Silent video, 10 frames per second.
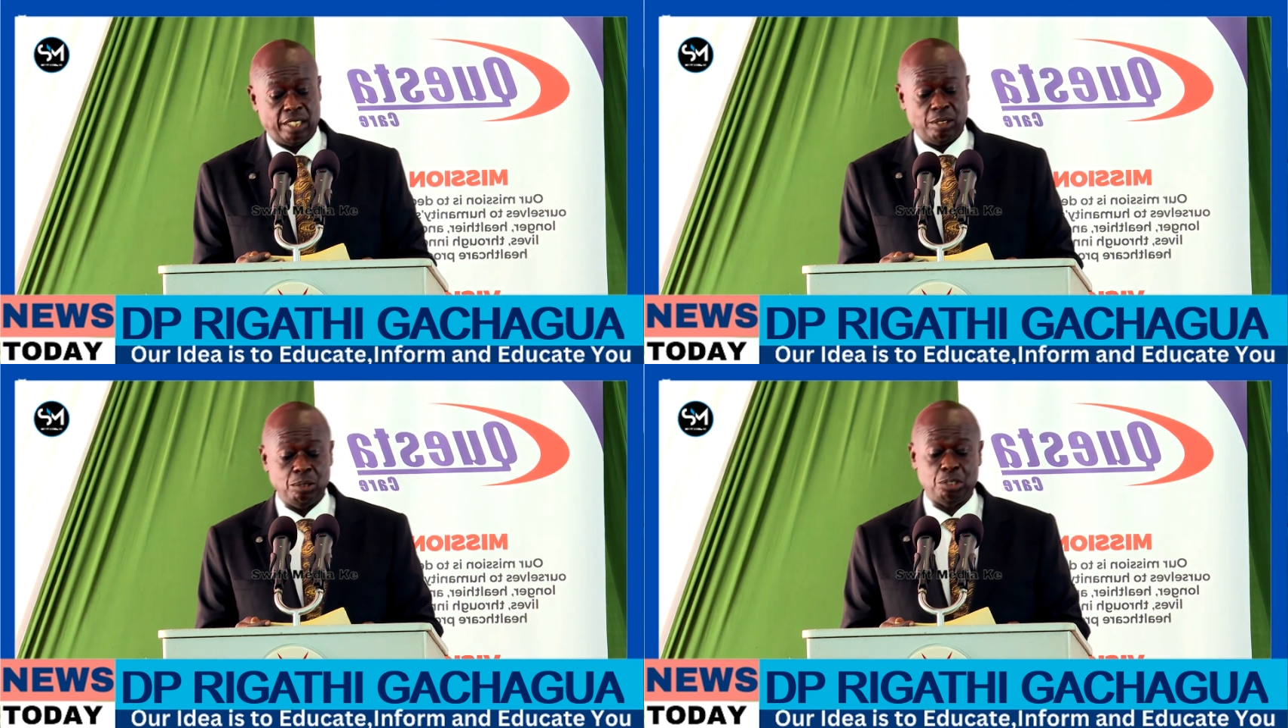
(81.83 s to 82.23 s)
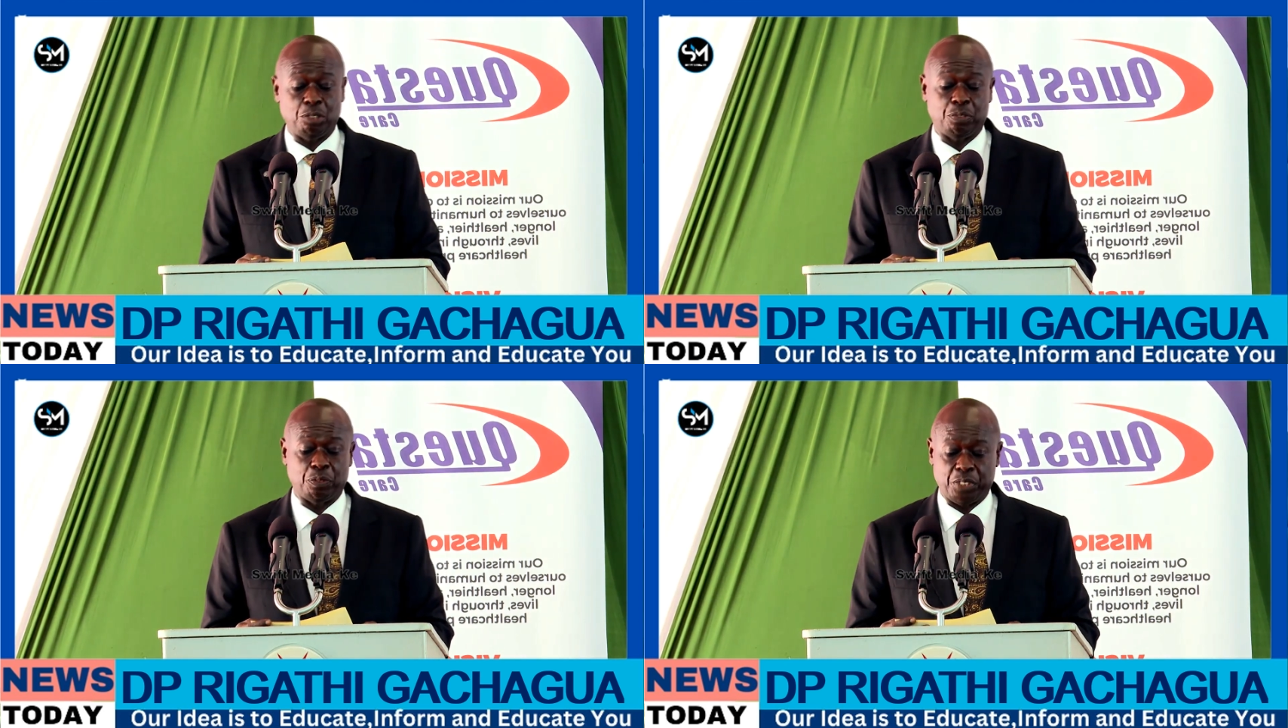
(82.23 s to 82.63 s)
close
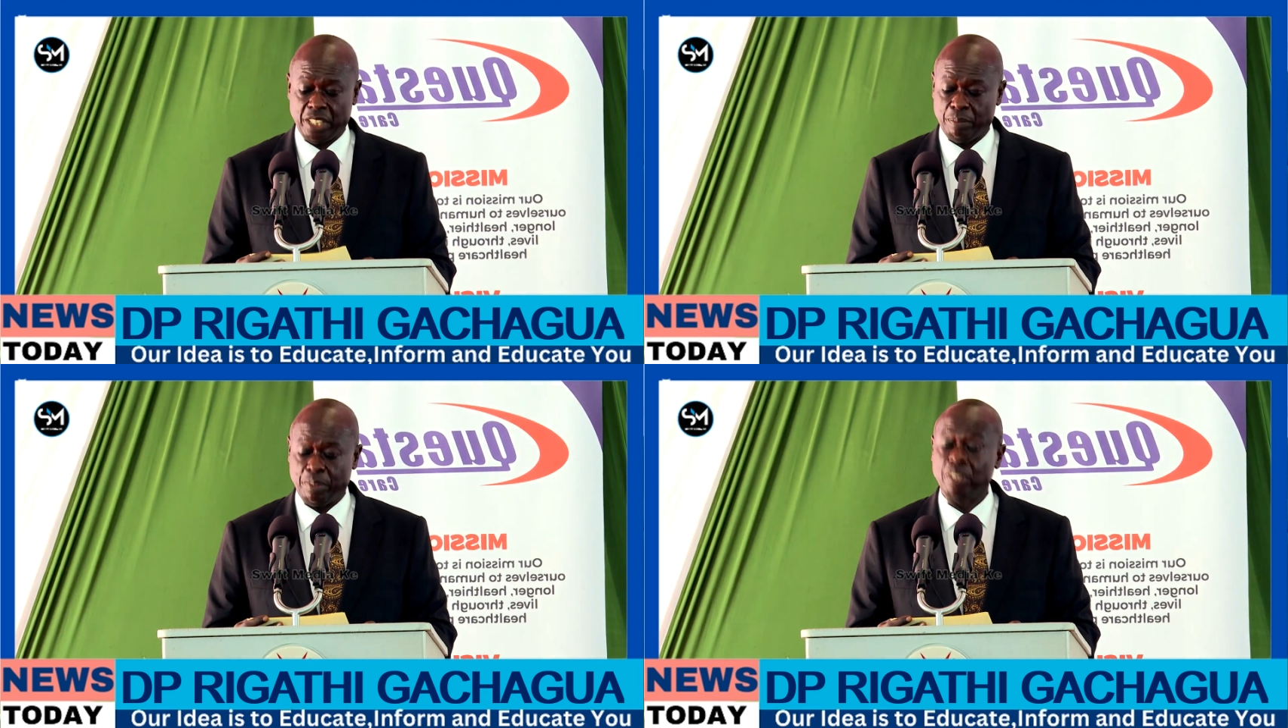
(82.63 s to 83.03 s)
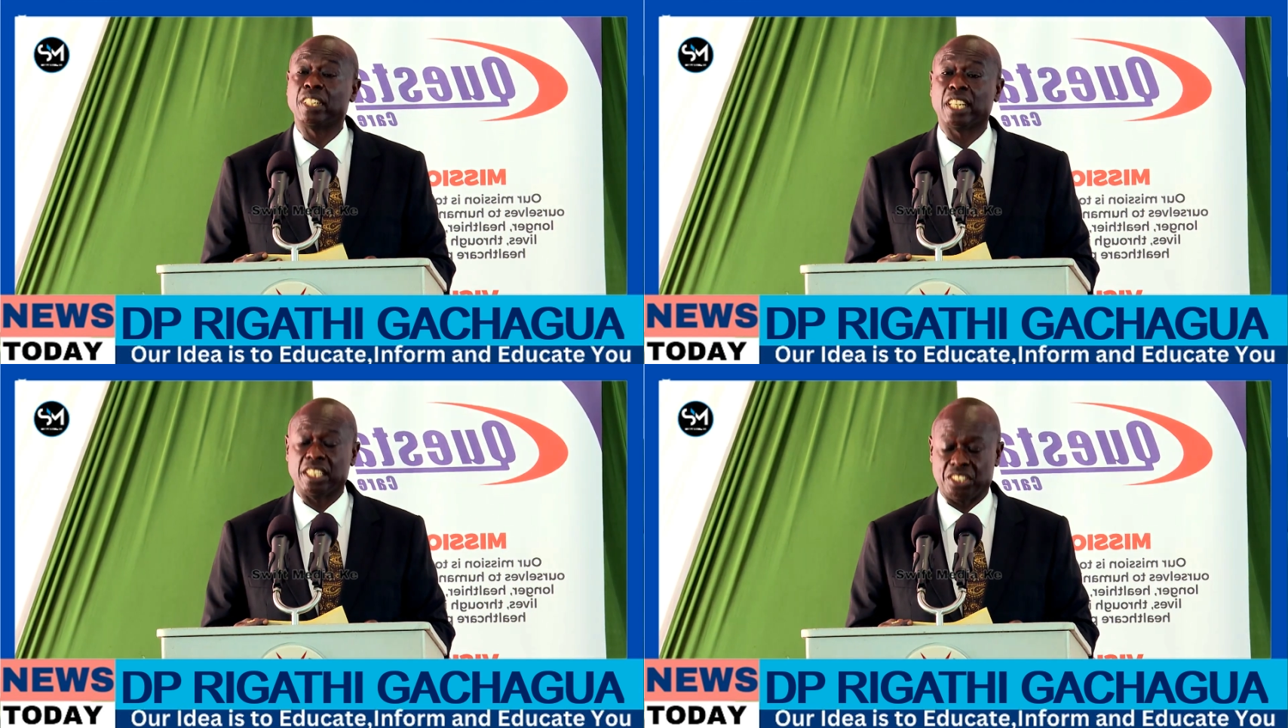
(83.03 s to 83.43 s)
to 15 billion
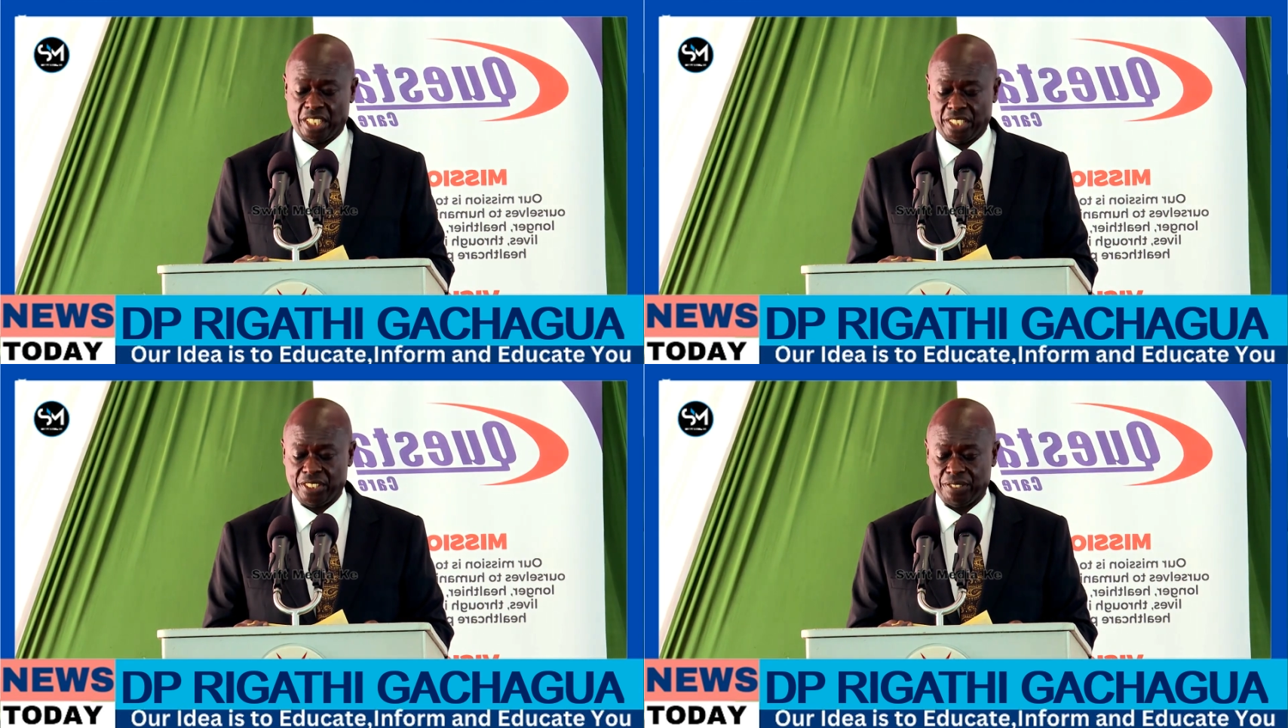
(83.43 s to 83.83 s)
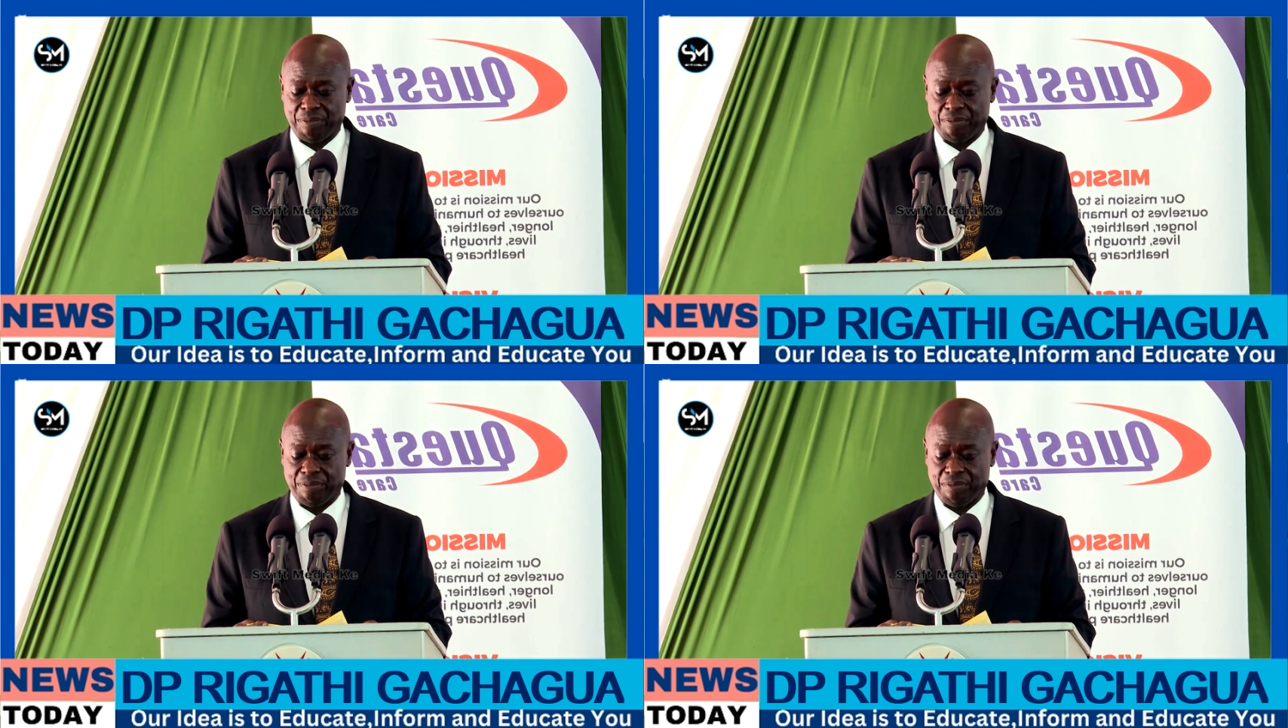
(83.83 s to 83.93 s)
Kenya shillings